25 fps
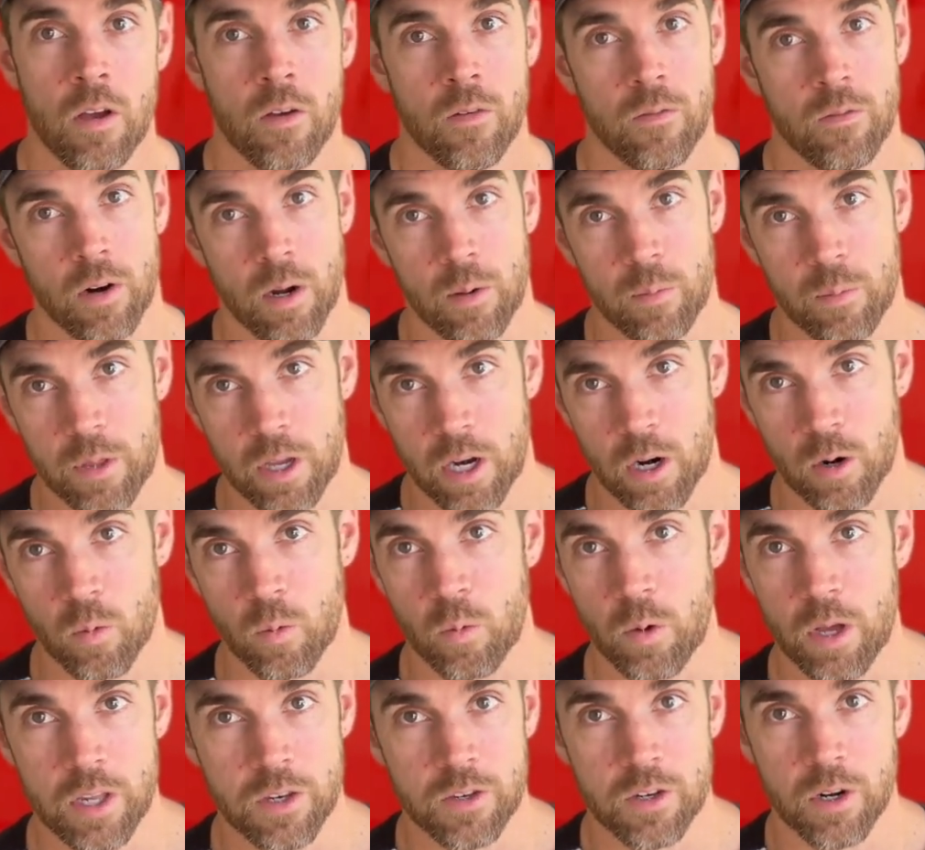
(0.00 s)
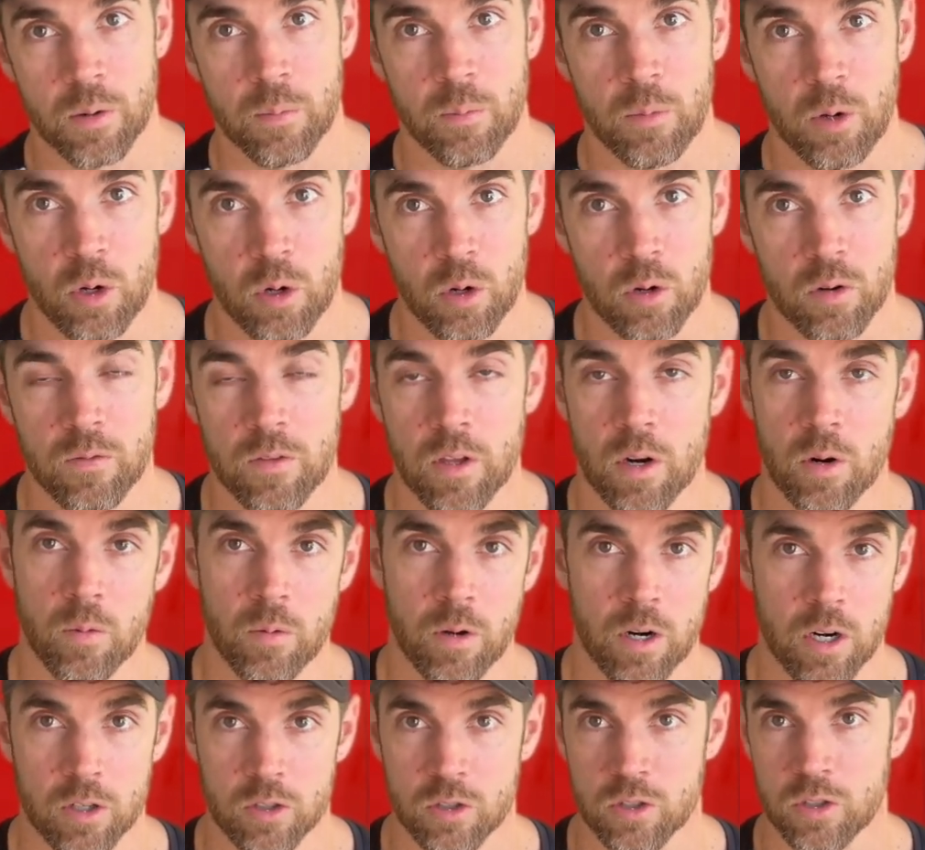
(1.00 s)
from their winter move, their
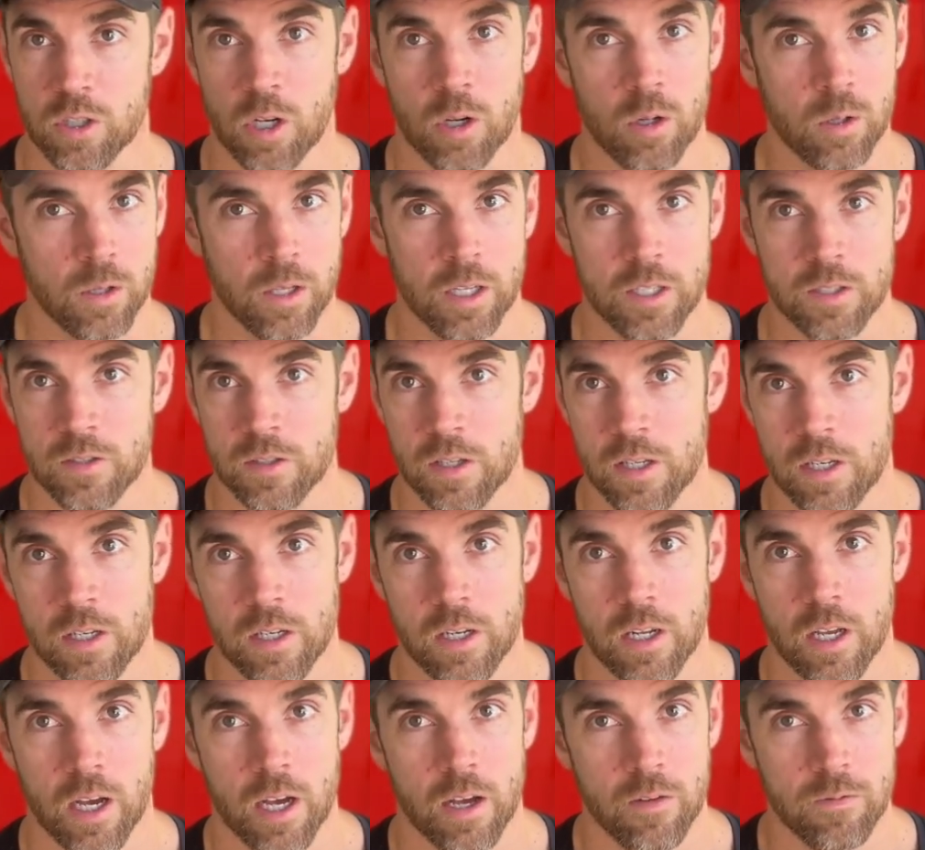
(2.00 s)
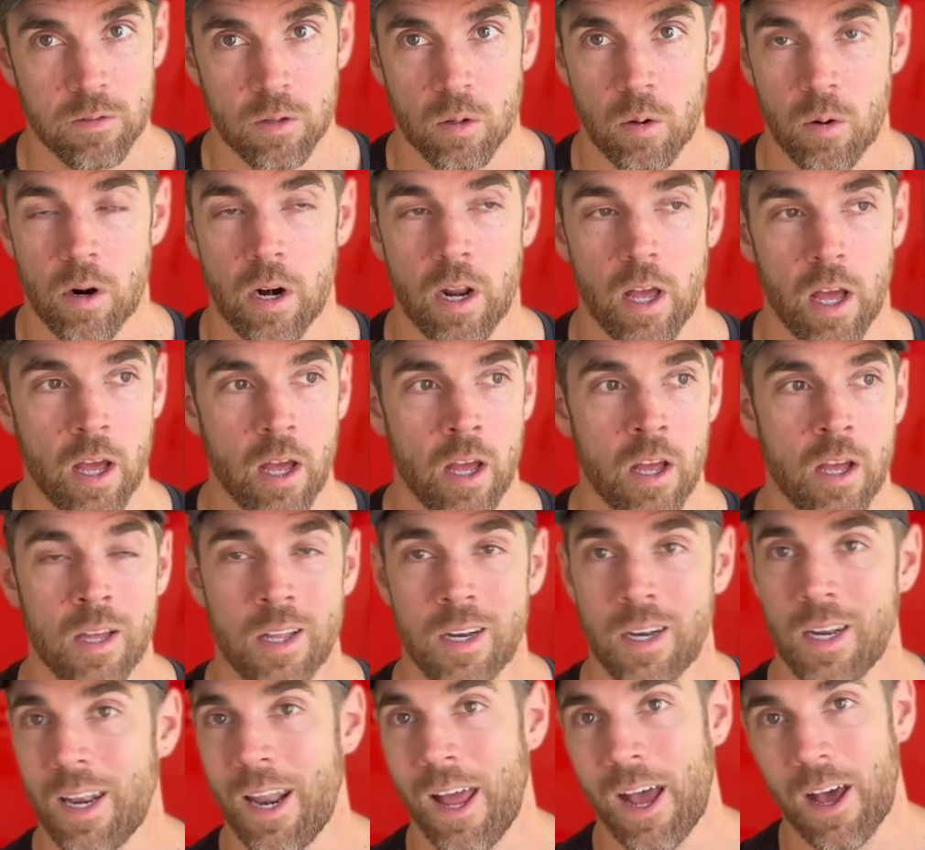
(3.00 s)
winter solace in Florida.
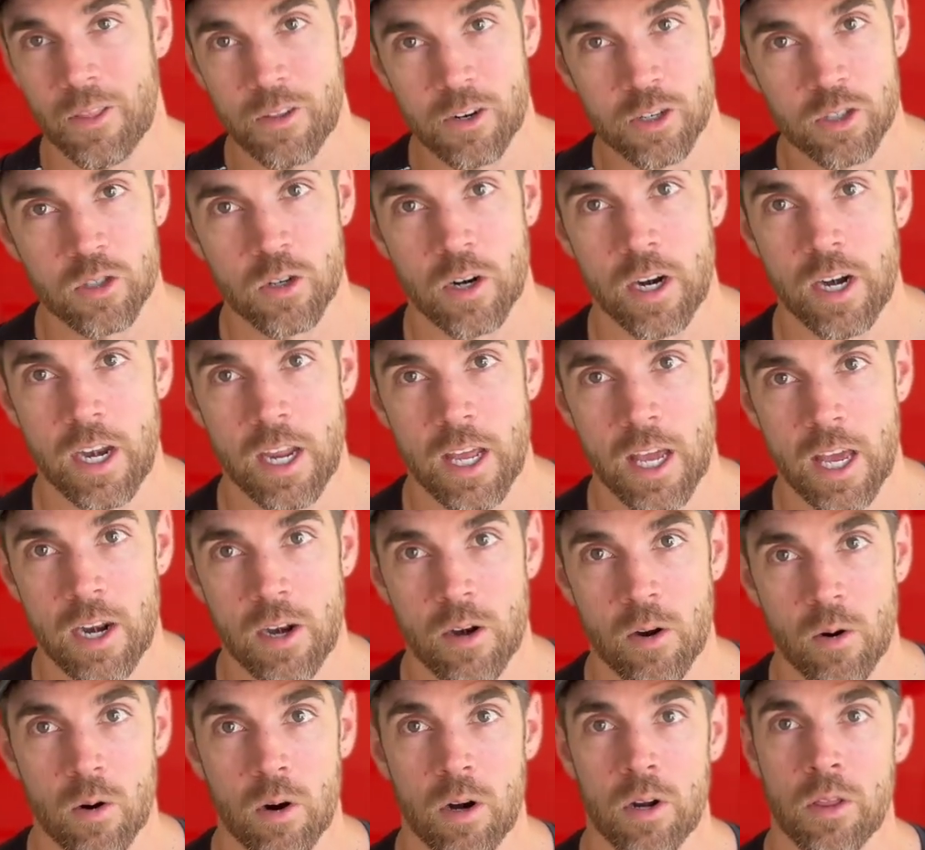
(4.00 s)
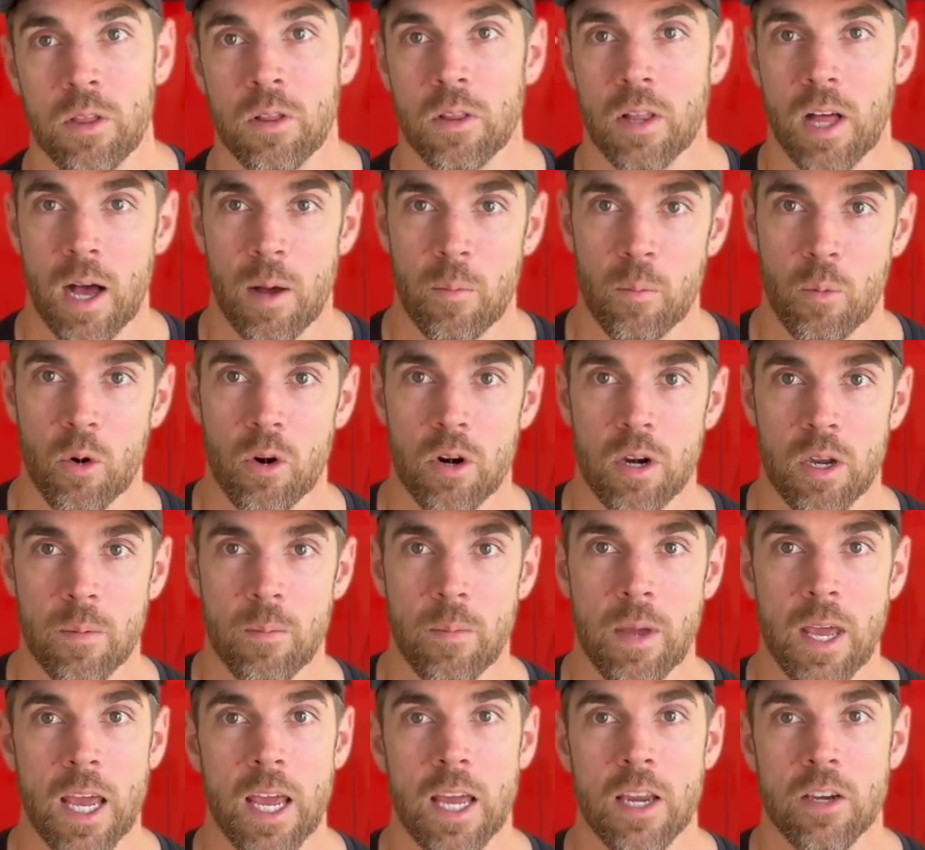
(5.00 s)
Now they're trying to head north, a lot more
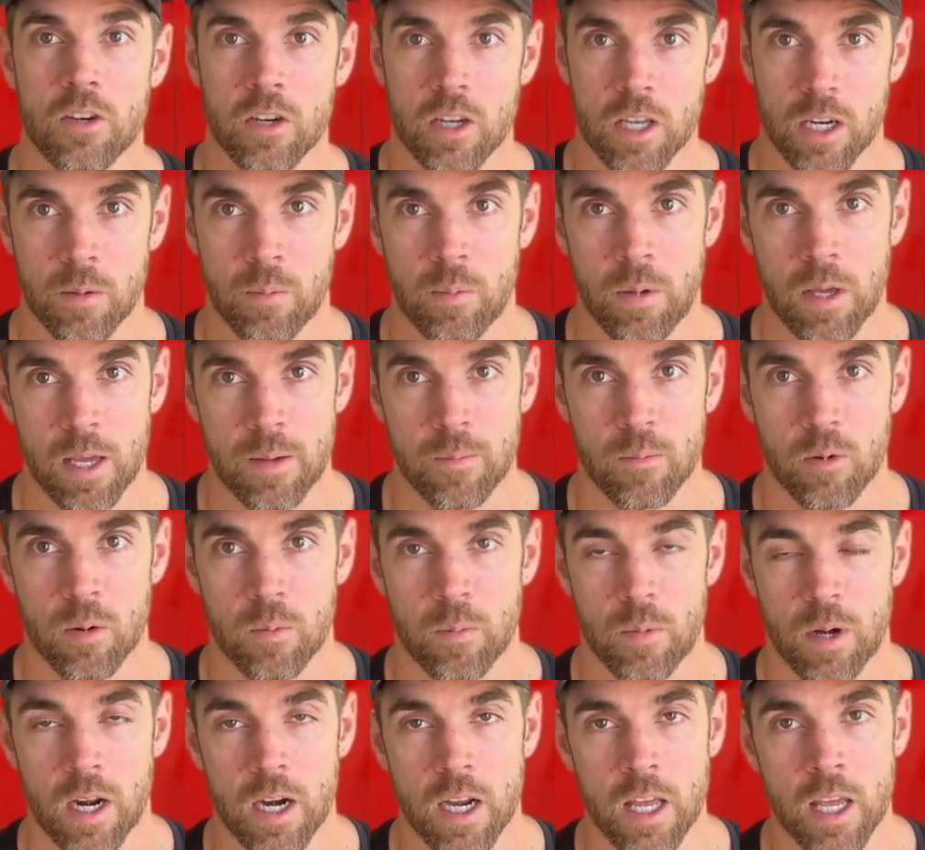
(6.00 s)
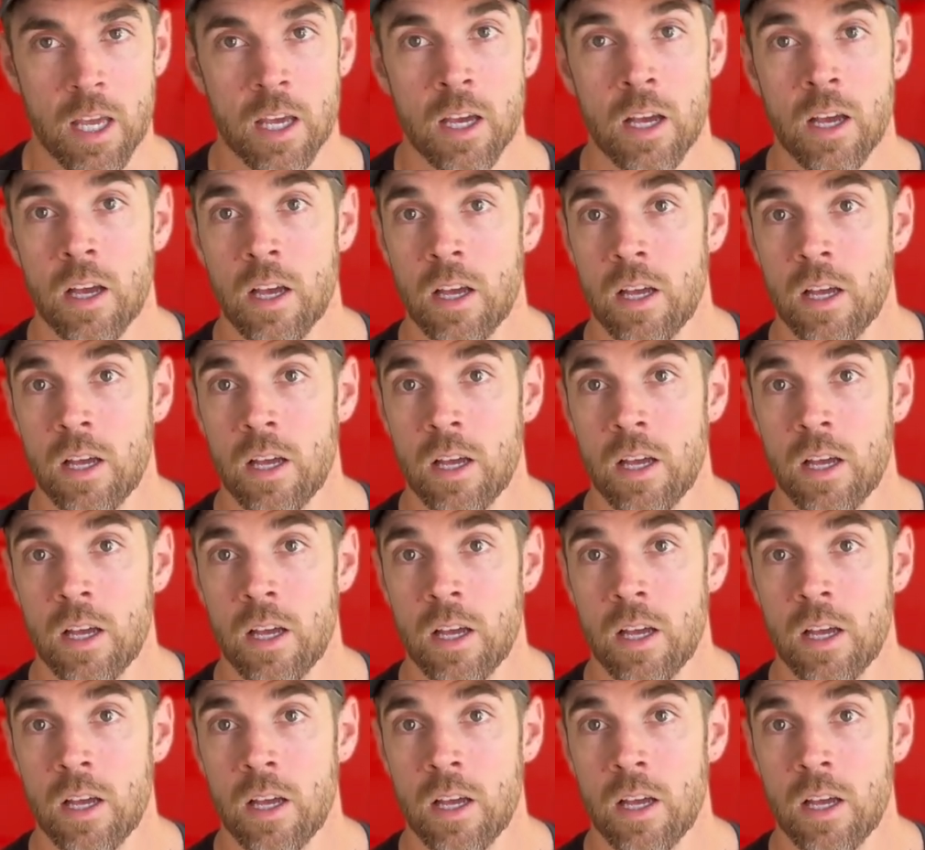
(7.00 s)
demand, you're gonna pay more money.